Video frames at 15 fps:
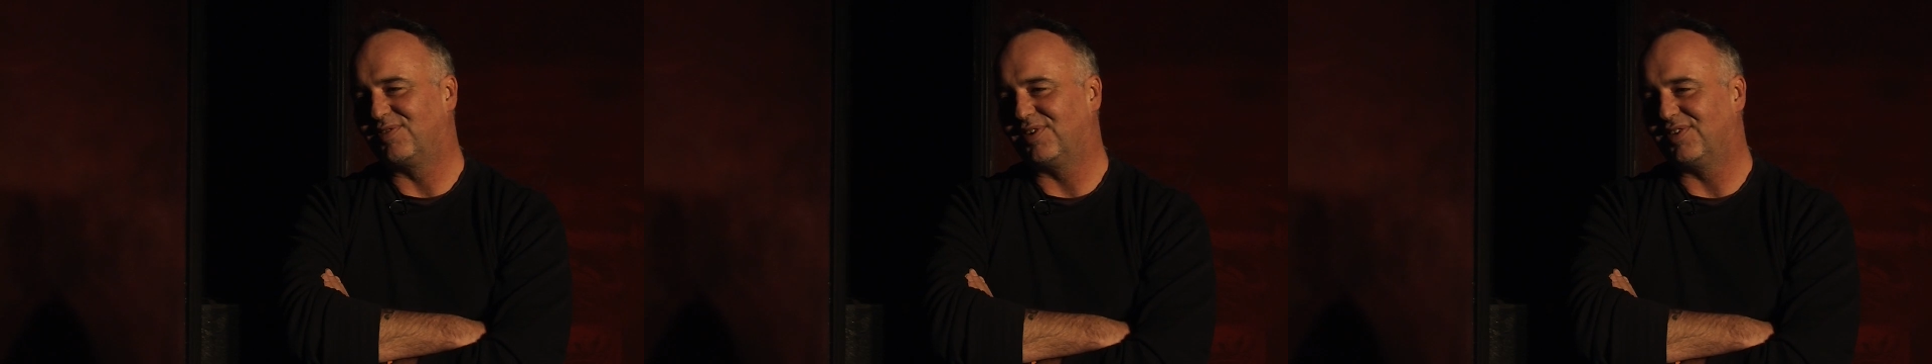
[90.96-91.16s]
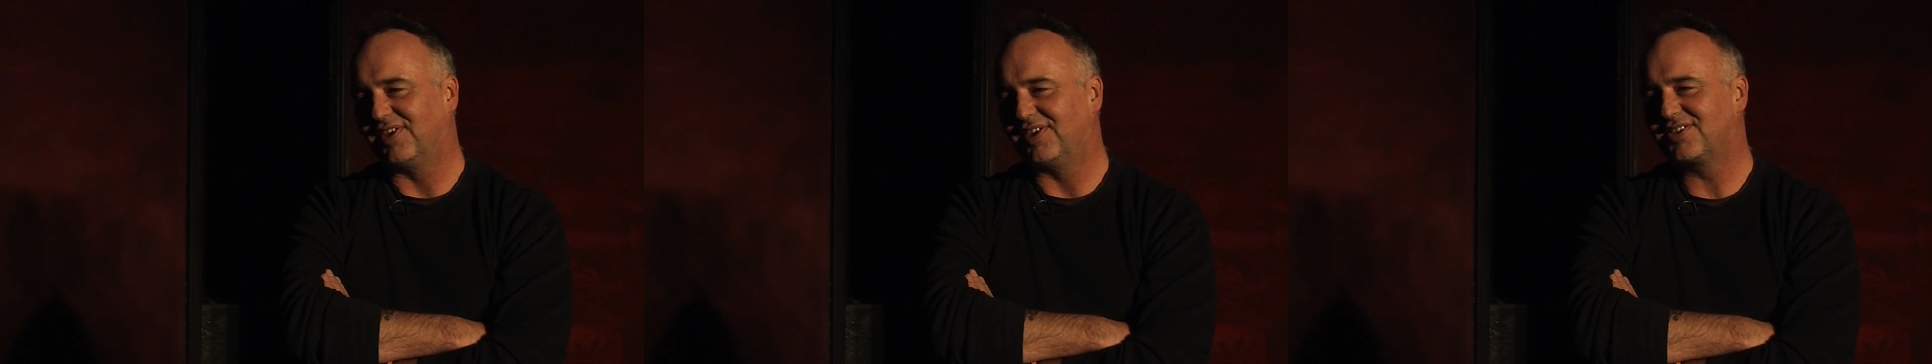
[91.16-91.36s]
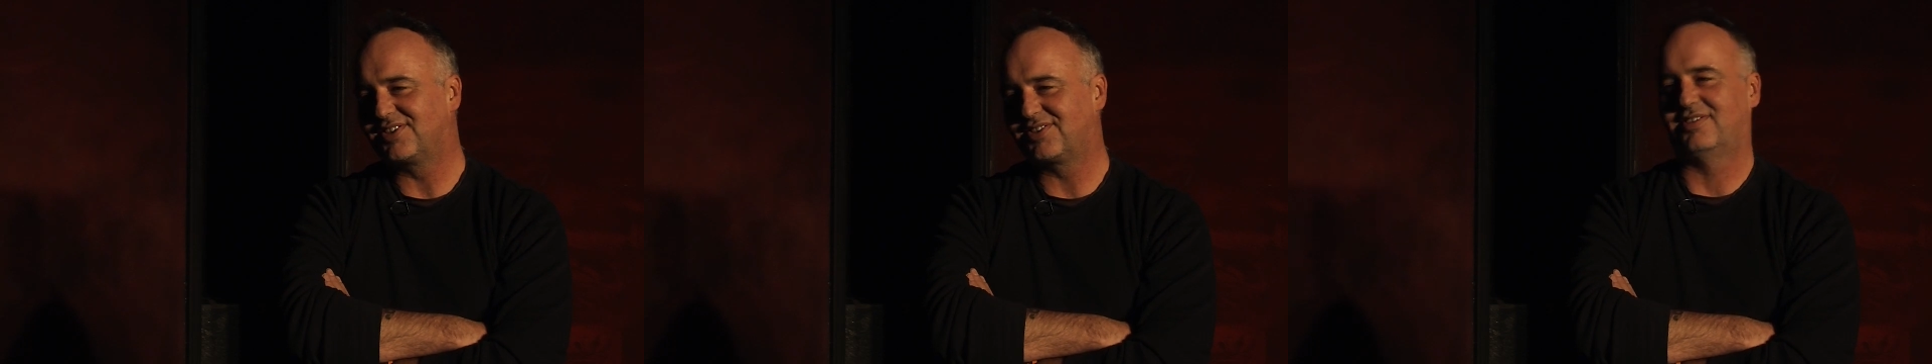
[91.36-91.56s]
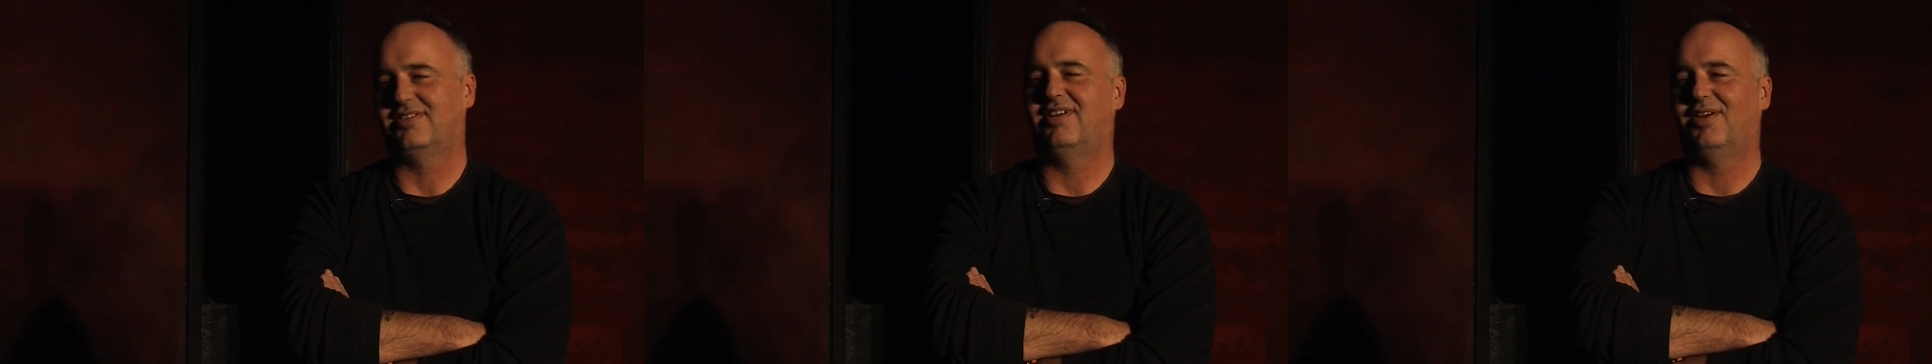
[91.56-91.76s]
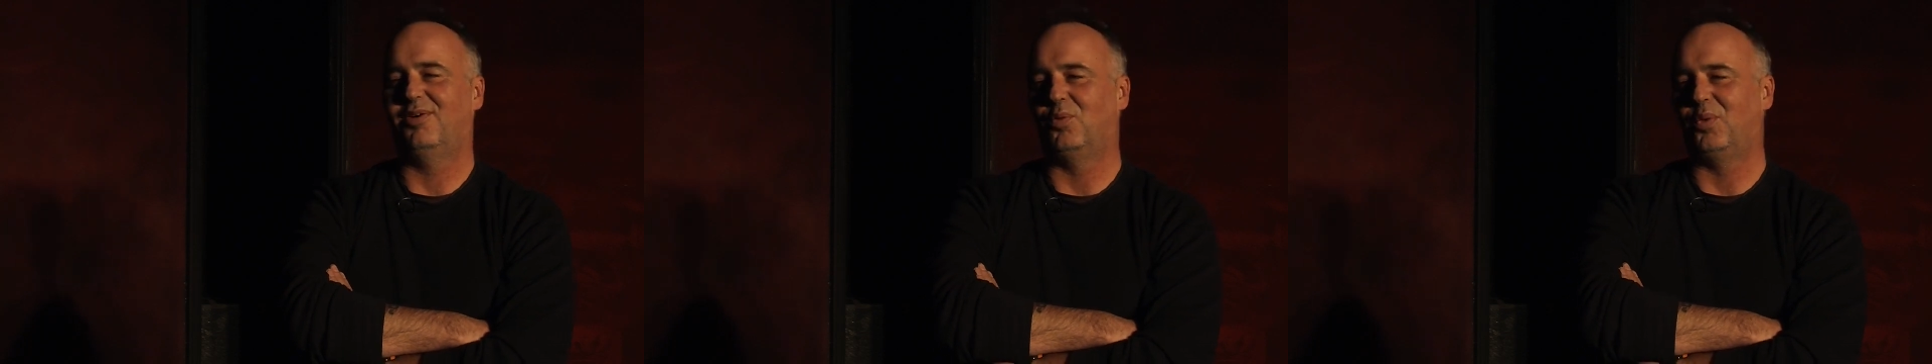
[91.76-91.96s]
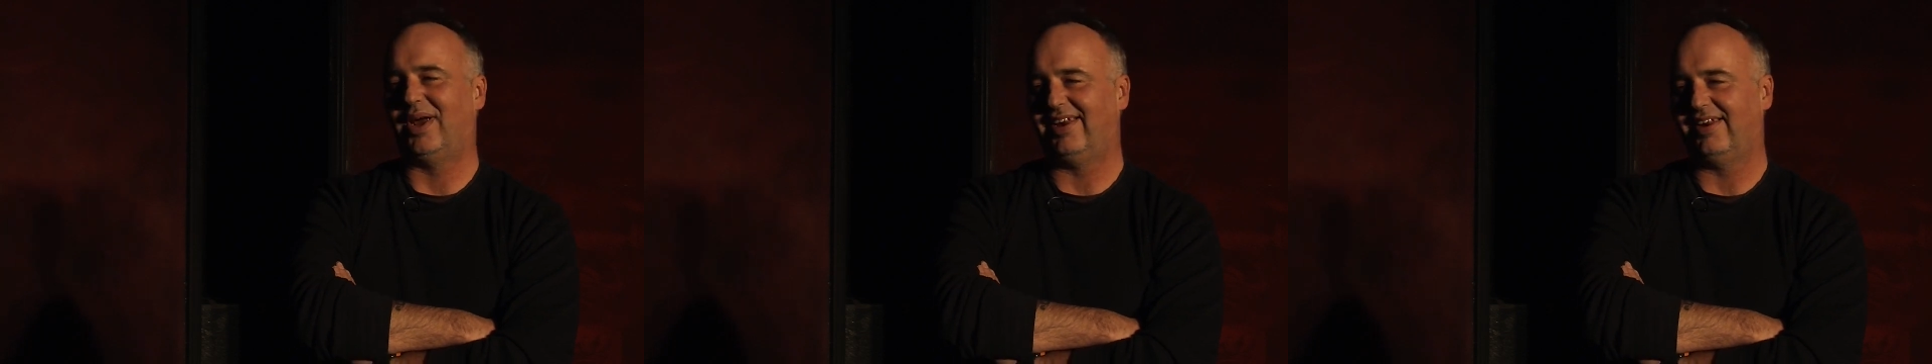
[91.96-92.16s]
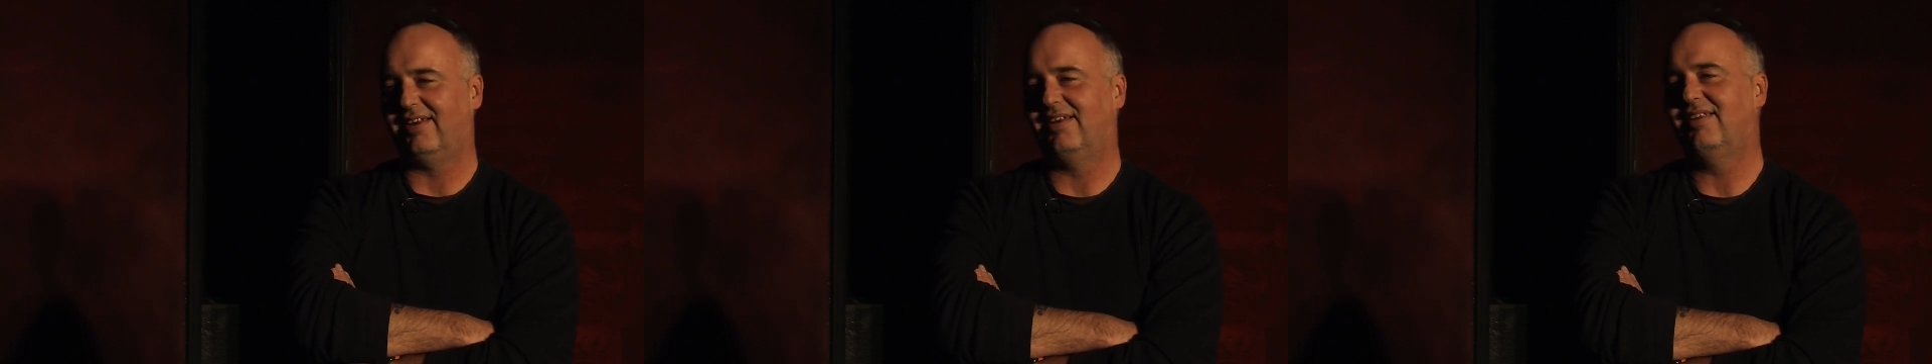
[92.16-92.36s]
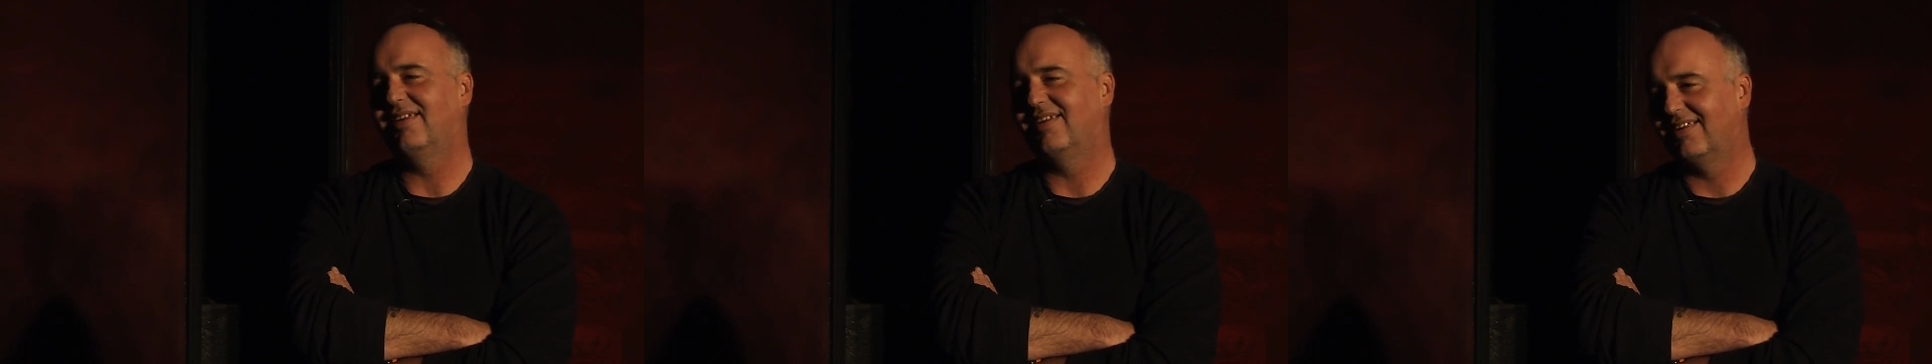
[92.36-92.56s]
for this. I
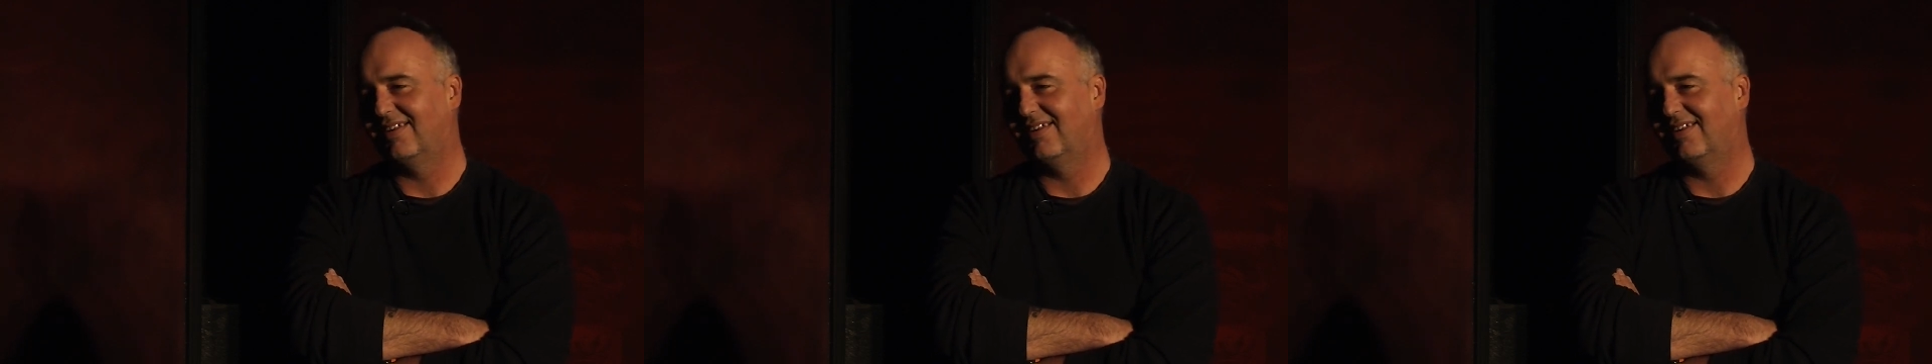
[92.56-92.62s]
waited.